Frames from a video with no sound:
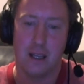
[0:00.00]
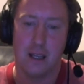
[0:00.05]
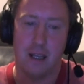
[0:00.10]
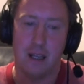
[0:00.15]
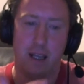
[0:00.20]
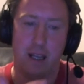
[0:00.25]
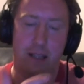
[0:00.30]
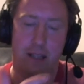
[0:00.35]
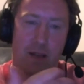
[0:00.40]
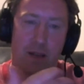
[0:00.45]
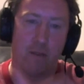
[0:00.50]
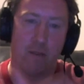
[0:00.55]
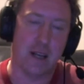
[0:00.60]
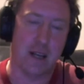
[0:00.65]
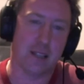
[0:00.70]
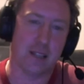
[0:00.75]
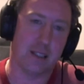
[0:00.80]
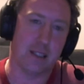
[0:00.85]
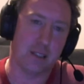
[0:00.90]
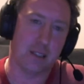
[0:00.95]
it's the
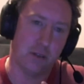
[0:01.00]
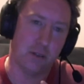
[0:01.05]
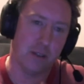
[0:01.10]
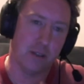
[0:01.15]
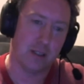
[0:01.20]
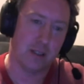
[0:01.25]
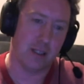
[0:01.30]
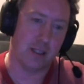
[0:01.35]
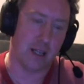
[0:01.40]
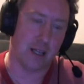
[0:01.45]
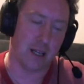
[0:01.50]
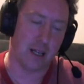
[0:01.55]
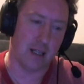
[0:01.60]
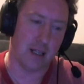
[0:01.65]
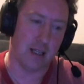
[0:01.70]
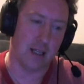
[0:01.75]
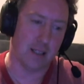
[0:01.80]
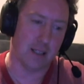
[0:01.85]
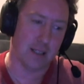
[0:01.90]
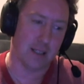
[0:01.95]
fact that he's using that
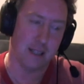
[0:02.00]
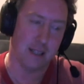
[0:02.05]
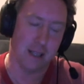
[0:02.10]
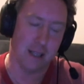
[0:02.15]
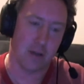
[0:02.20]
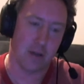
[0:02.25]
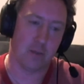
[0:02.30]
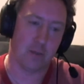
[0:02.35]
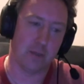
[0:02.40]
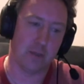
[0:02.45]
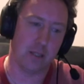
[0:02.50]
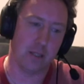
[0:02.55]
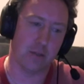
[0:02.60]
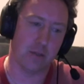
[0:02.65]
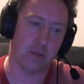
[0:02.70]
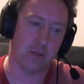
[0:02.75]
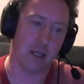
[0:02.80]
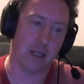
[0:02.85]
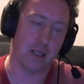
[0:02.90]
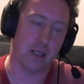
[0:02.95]
as a setup to
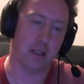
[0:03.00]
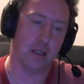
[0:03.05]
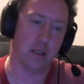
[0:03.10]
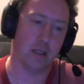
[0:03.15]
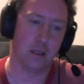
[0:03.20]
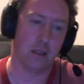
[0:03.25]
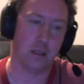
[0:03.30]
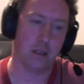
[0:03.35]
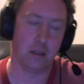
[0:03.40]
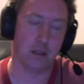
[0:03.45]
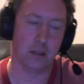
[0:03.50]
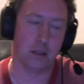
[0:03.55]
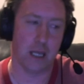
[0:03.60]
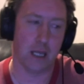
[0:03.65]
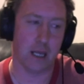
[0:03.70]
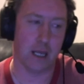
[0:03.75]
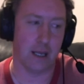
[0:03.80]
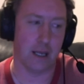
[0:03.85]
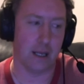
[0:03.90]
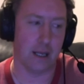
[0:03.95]
try and
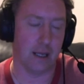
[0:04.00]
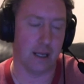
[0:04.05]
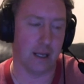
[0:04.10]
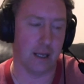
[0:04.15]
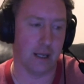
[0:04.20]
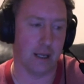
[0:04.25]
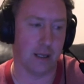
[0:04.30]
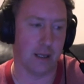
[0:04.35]
uh,